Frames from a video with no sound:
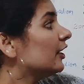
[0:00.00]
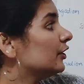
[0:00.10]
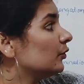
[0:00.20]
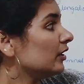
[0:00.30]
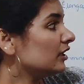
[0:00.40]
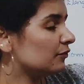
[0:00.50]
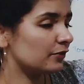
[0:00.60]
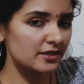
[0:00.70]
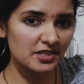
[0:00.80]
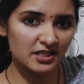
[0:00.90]
During the
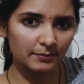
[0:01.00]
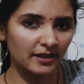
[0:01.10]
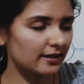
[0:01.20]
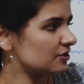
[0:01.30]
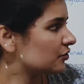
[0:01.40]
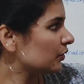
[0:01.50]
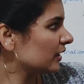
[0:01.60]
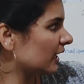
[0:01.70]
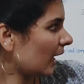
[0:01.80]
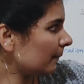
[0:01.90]
first step, that is
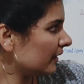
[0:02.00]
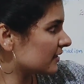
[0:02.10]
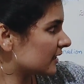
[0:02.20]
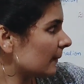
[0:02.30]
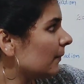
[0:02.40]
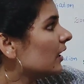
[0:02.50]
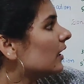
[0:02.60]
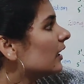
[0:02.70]
during capping step,